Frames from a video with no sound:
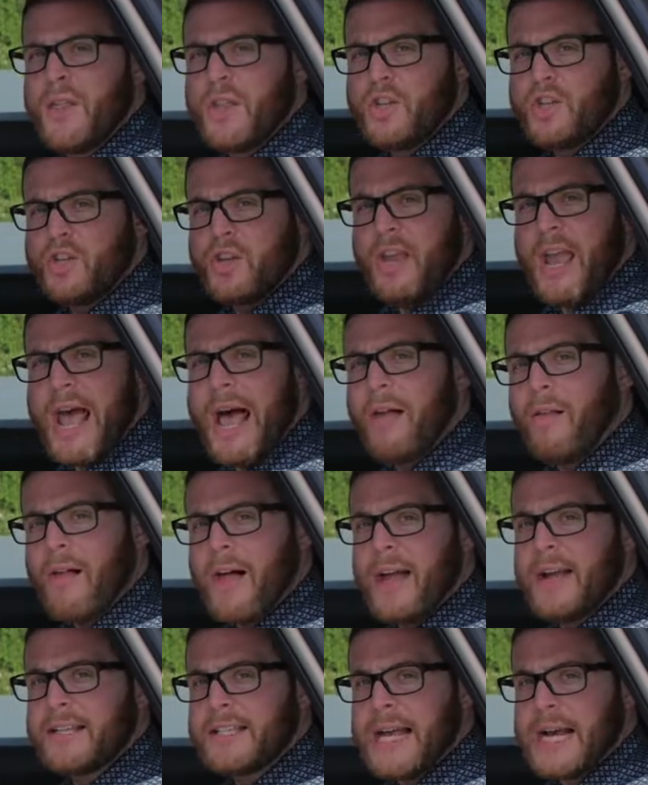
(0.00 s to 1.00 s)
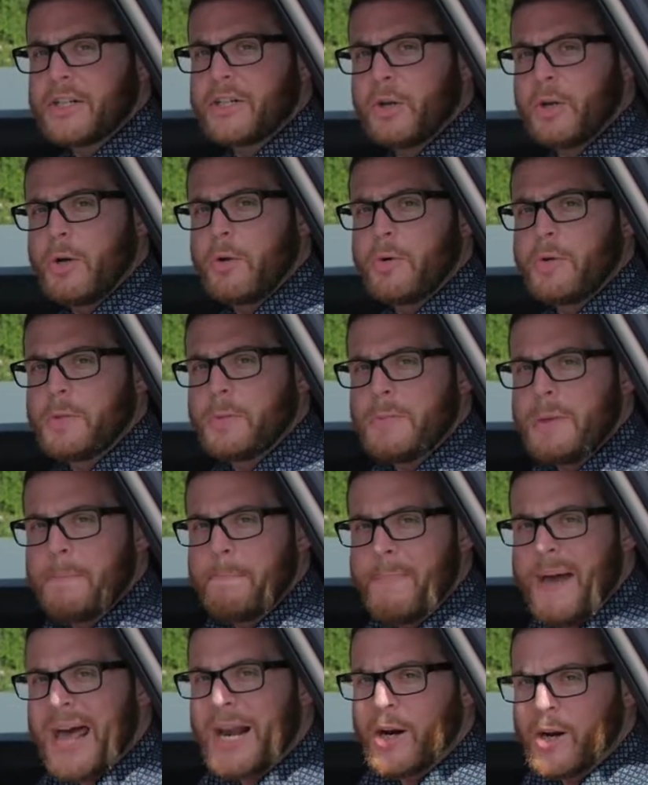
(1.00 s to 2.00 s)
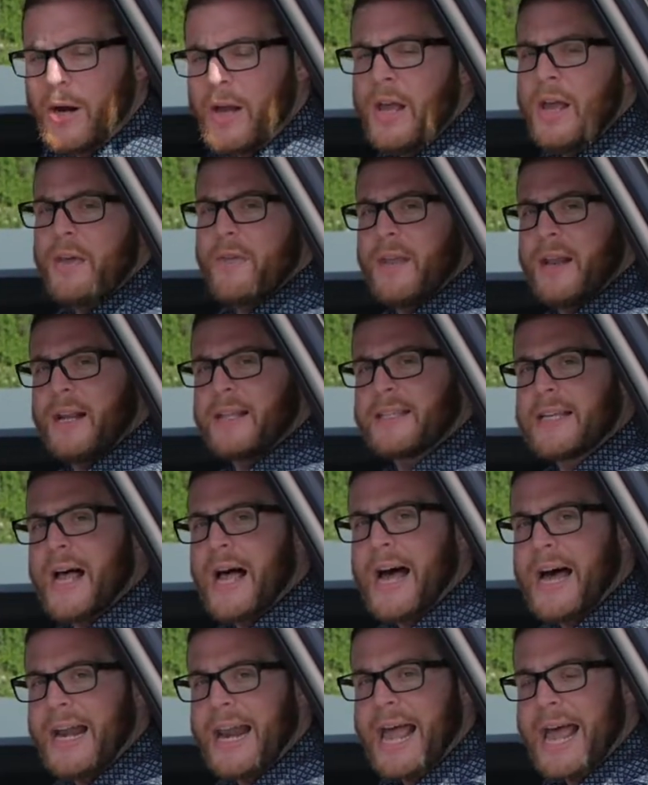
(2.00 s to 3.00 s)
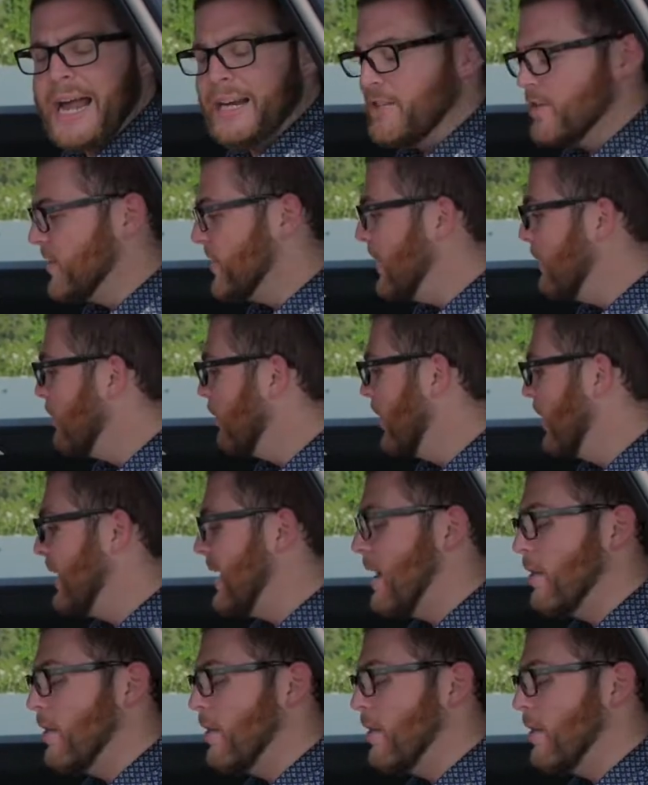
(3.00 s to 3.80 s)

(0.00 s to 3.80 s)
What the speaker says: the GLI is actually going to be better than its hot hatch sibling.